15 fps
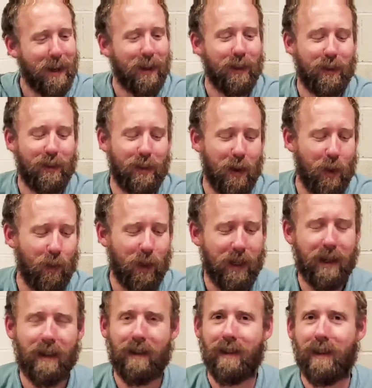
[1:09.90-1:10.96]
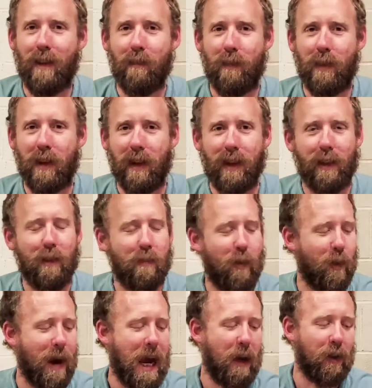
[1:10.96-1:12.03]
So we did something a little
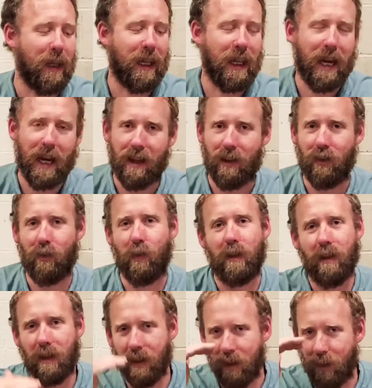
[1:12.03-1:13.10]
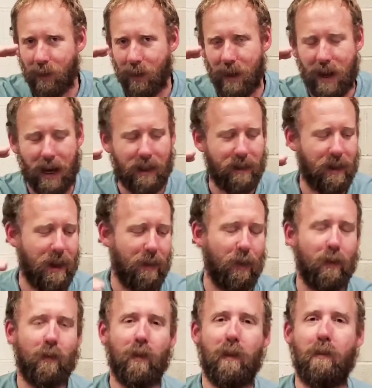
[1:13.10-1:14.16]
more outlandish. We took it to the next
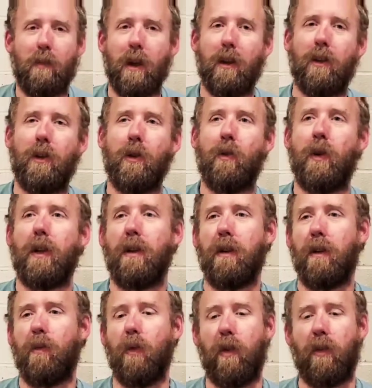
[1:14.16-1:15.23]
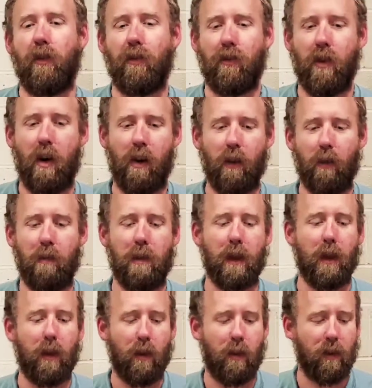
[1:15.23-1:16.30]
level. We've been doing good with salt. We've
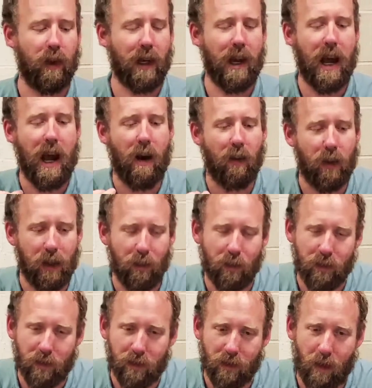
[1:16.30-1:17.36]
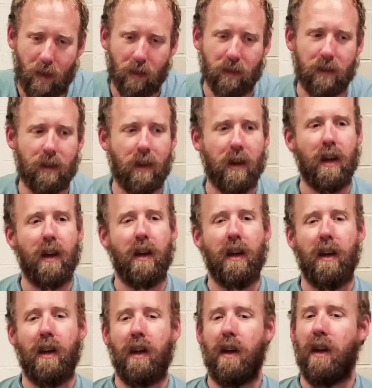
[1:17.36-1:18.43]
been learning how to use salt
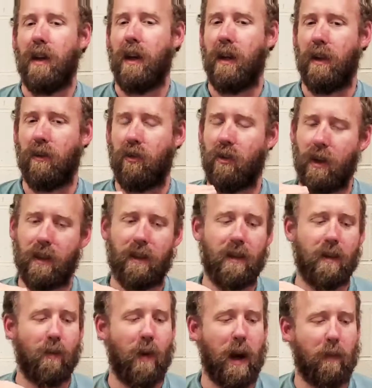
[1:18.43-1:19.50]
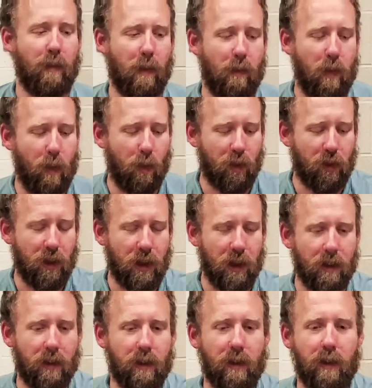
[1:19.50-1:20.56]
in just the right
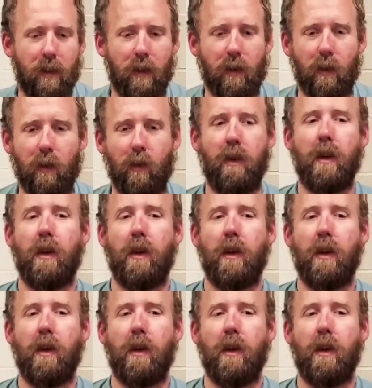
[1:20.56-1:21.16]
proportions to